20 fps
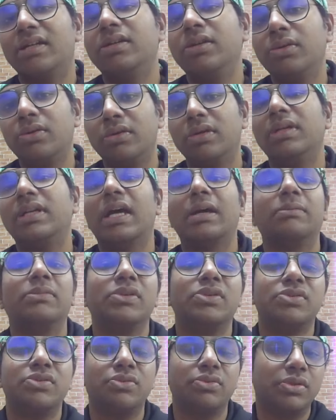neural
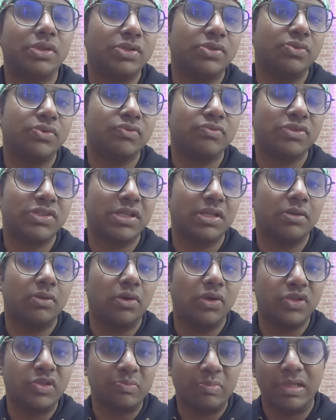damage to tissues, which can
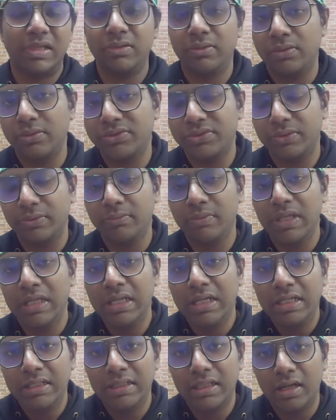cause pain also.
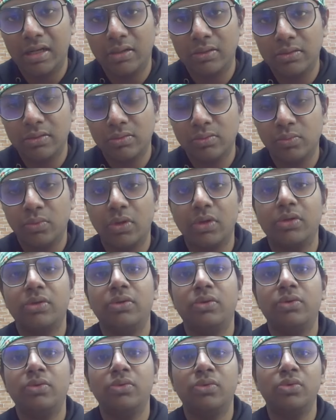Now,
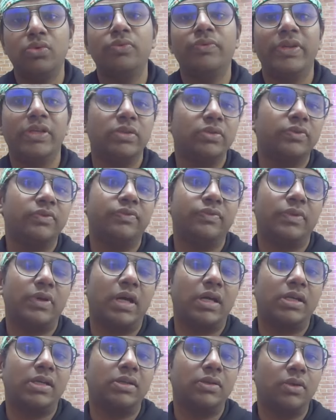what to do when you've
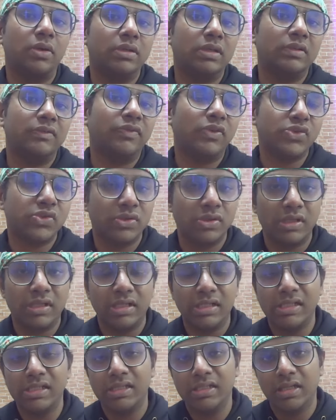undergone,
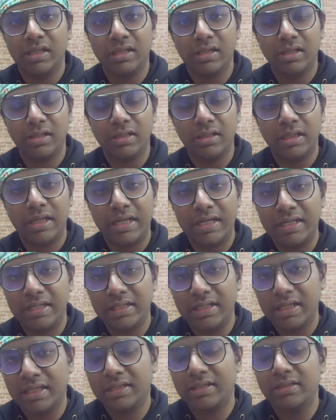unfortunately, a head
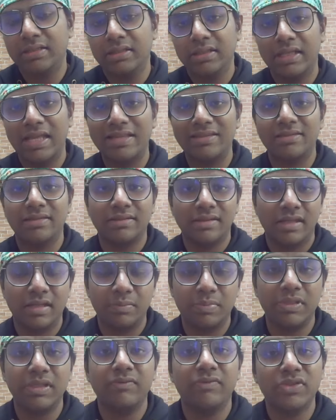and neck cancer
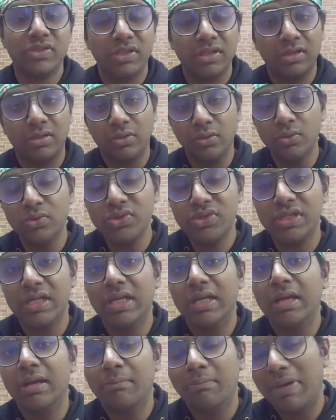therapy, which includes
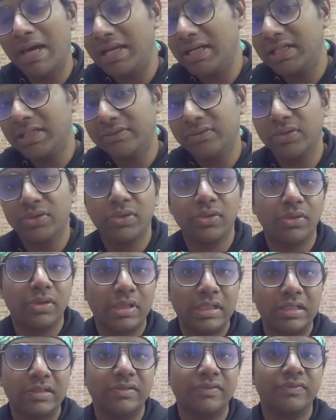palliative or
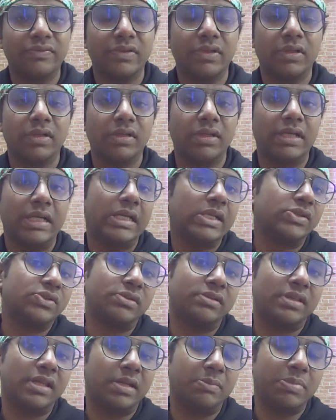curative uh,
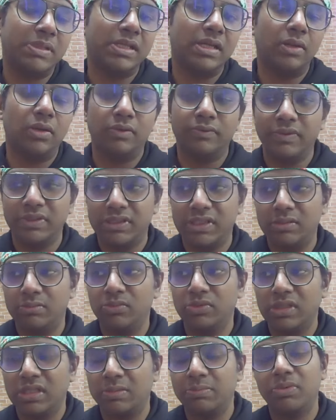radiation therapy along with
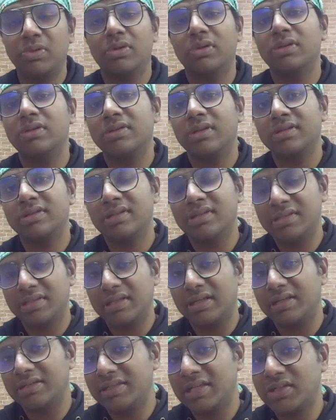chemotherapy or
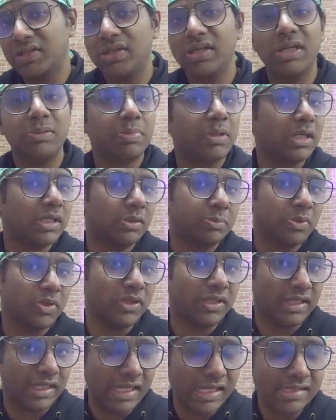surgical resection, depending
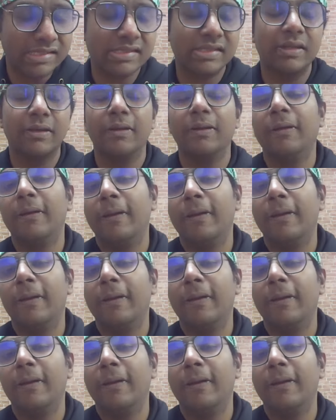upon the case.